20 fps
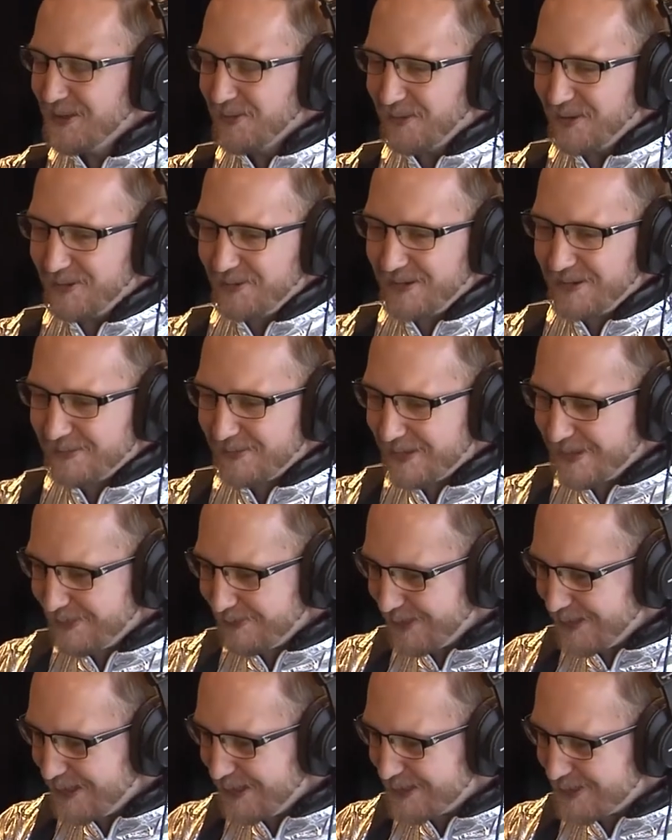we, we, we,
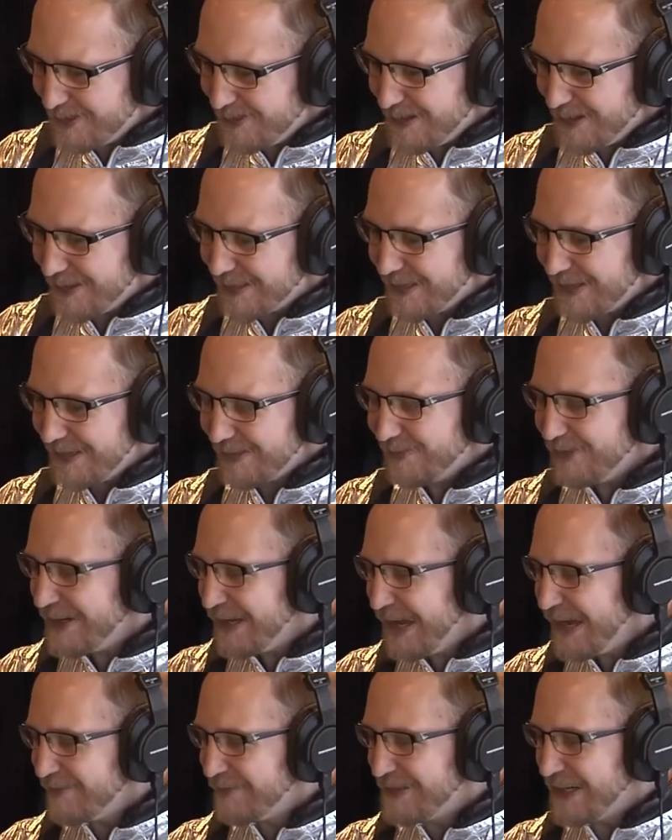we, didn't do anything. We didn't
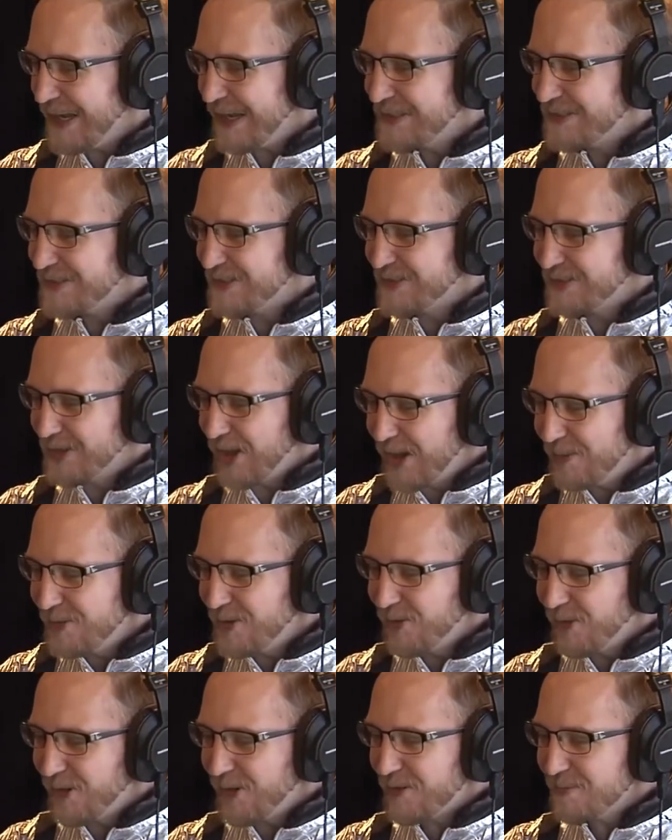have dancing gummy
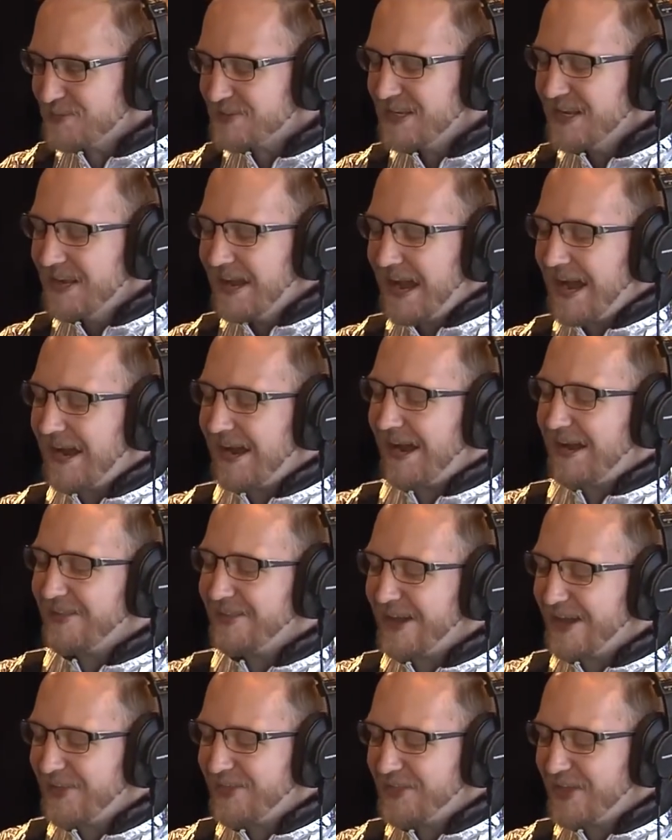worms. I,
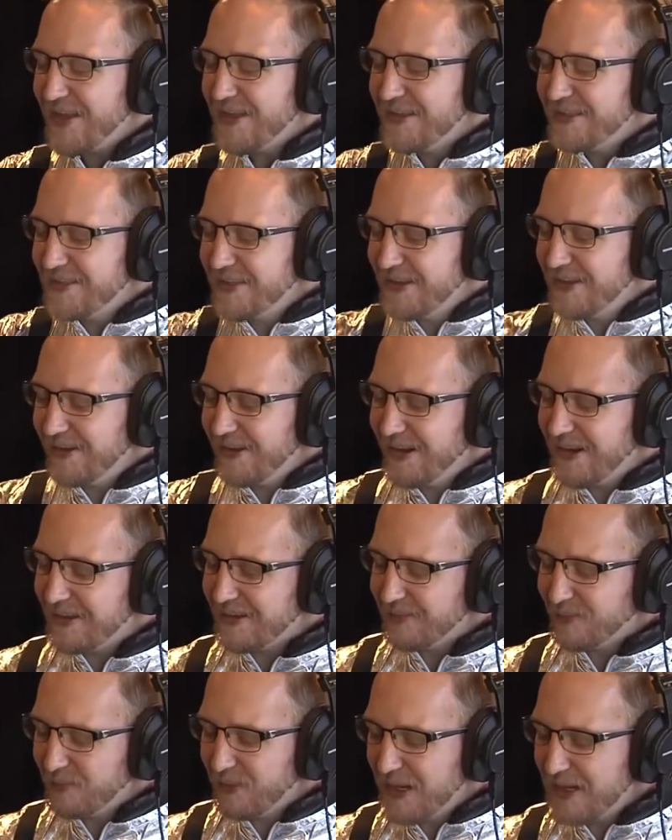I, I think that, like,
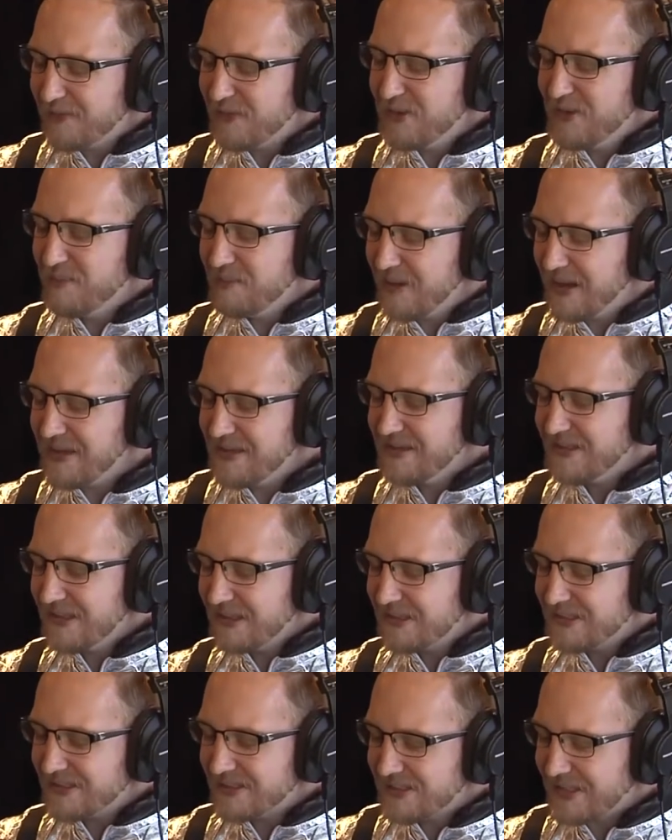whenever you make
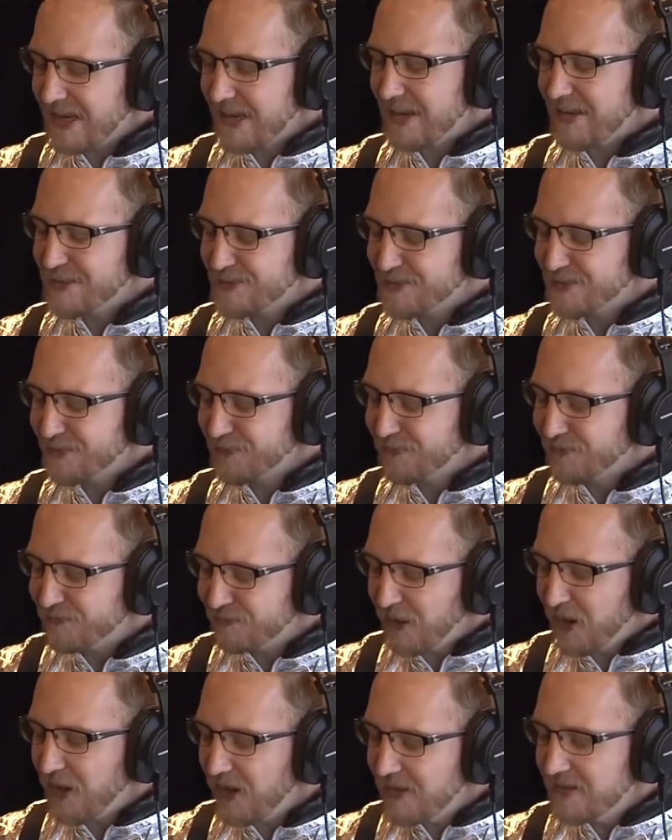science
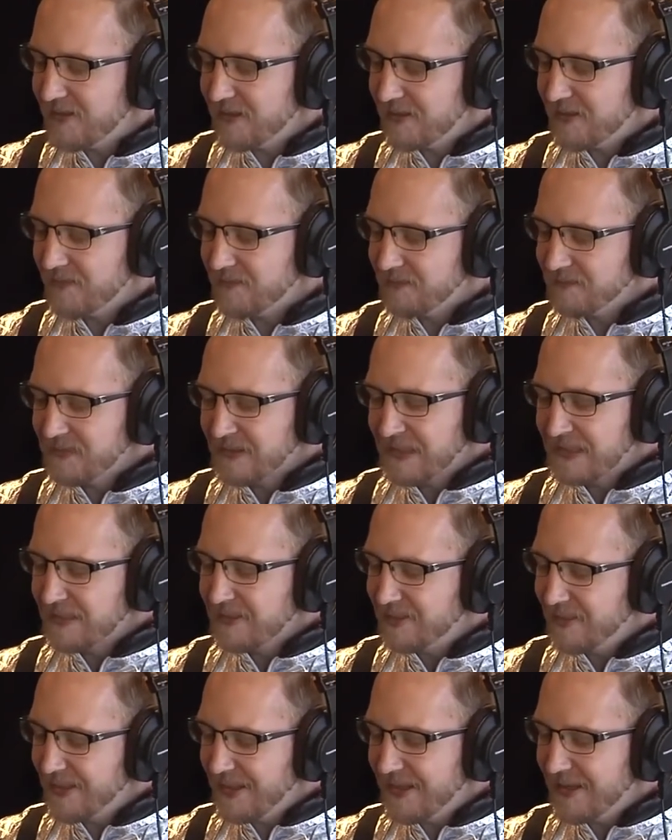fun, mm-hmm
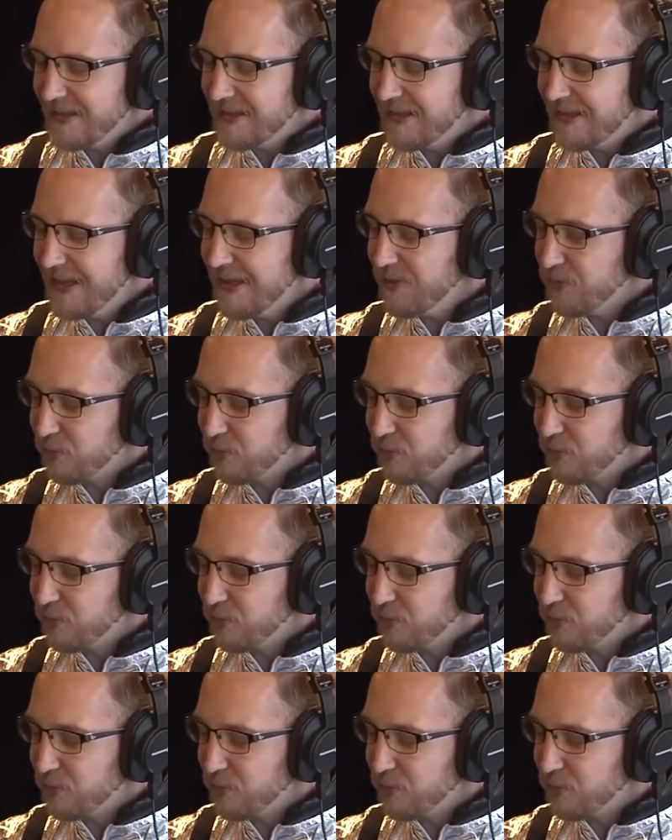then it